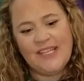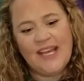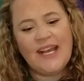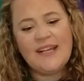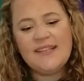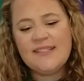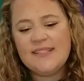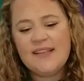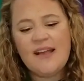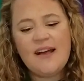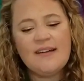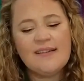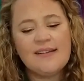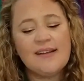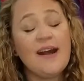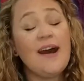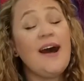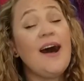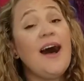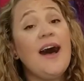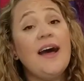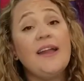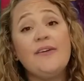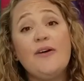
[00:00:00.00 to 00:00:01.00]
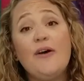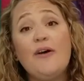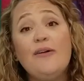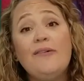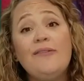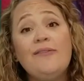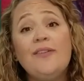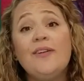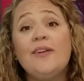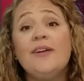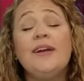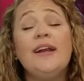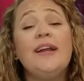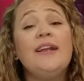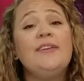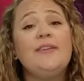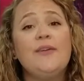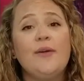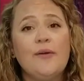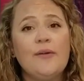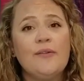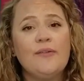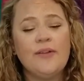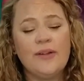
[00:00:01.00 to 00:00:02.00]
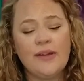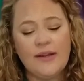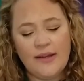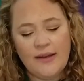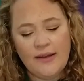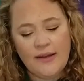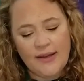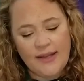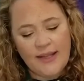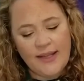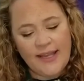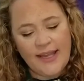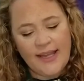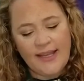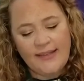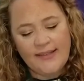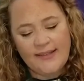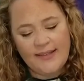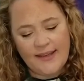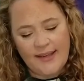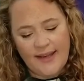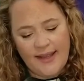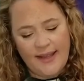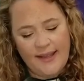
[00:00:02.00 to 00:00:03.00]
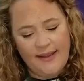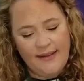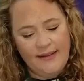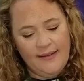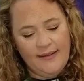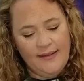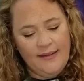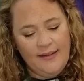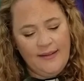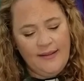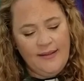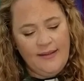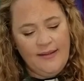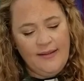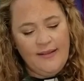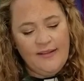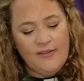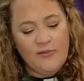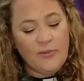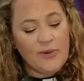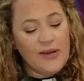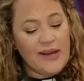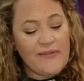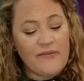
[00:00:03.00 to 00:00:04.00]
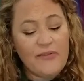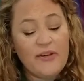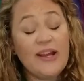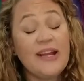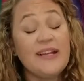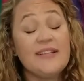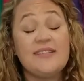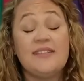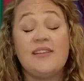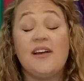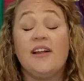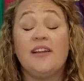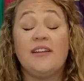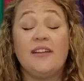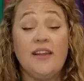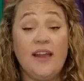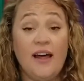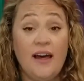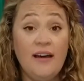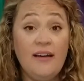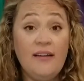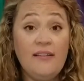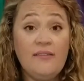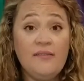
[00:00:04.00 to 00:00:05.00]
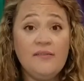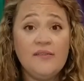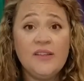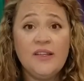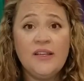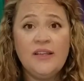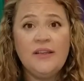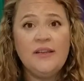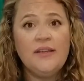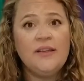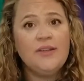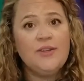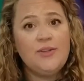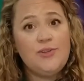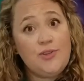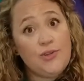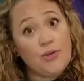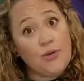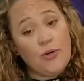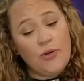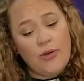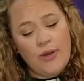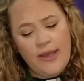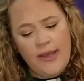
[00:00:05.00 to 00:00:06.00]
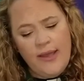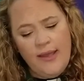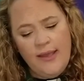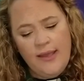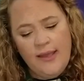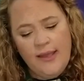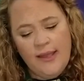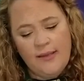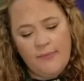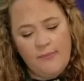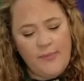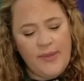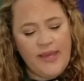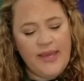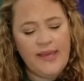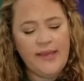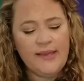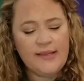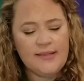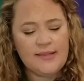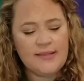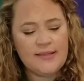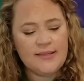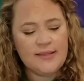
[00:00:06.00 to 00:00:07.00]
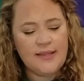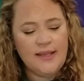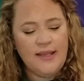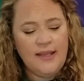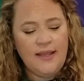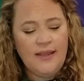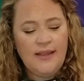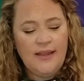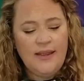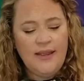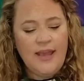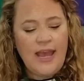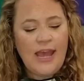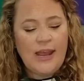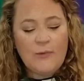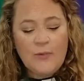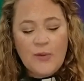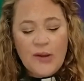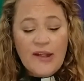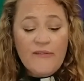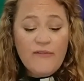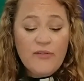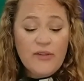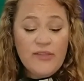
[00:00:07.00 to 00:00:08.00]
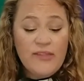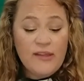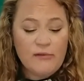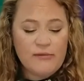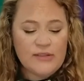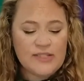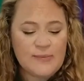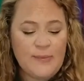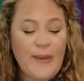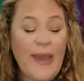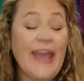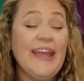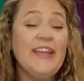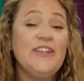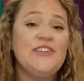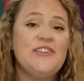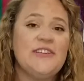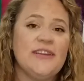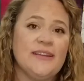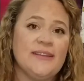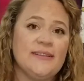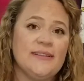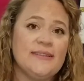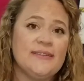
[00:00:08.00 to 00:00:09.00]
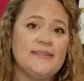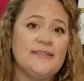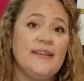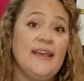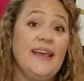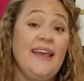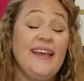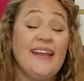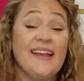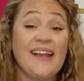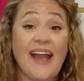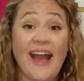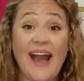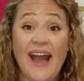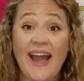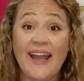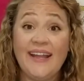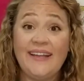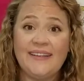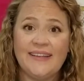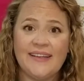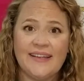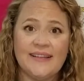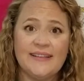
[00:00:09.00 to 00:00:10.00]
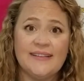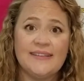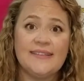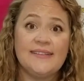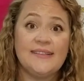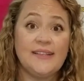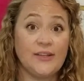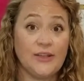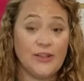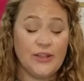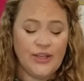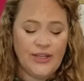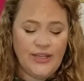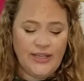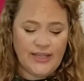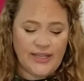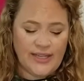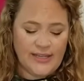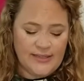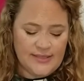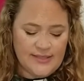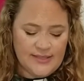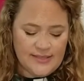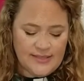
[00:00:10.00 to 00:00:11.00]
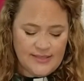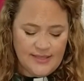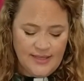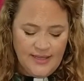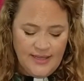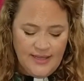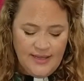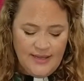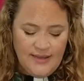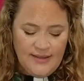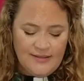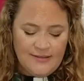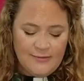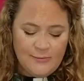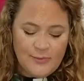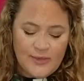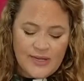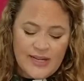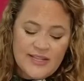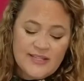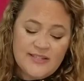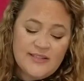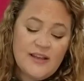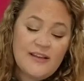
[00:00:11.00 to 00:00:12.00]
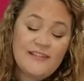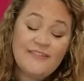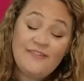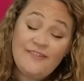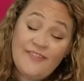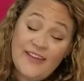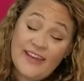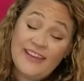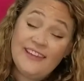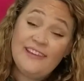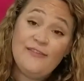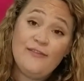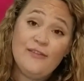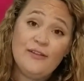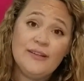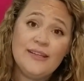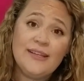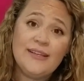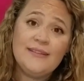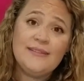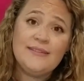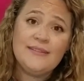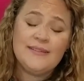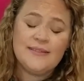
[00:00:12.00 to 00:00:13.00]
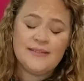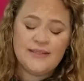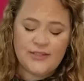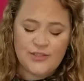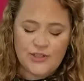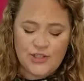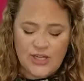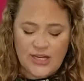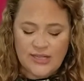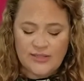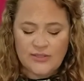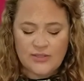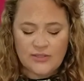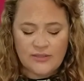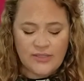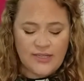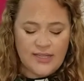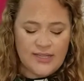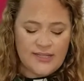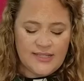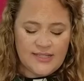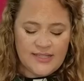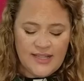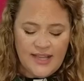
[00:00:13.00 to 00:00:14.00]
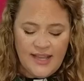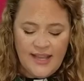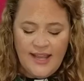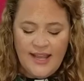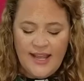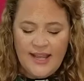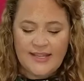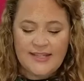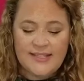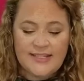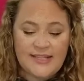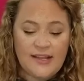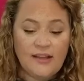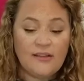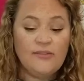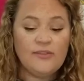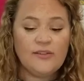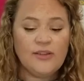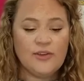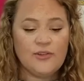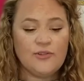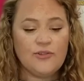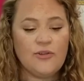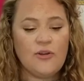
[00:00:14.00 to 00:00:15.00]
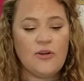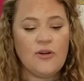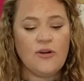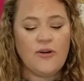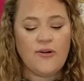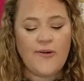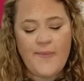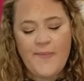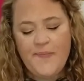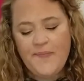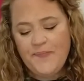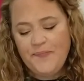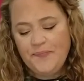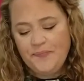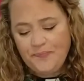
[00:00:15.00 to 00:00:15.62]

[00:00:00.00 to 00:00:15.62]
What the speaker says: I saw God over and over again today. Whenever I saw love, joy, and peace, and wherever there was patience, kindness, and goodness, when I saw faithfulness, gentleness, and self-control,